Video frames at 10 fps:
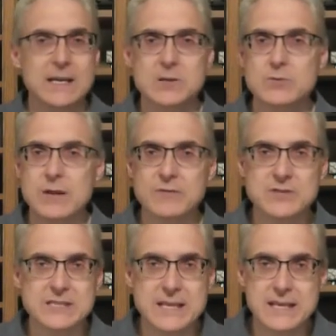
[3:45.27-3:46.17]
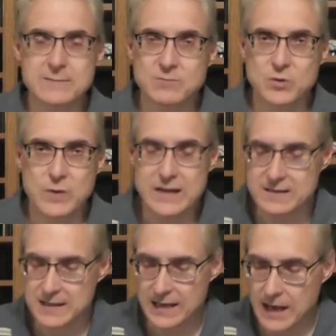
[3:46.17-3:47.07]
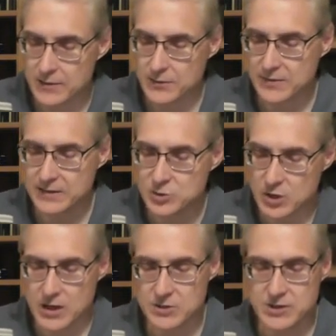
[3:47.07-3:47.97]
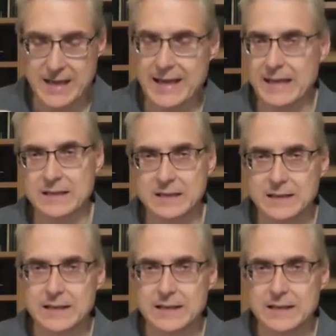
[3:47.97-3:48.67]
You never see him do anything other than charge ahead.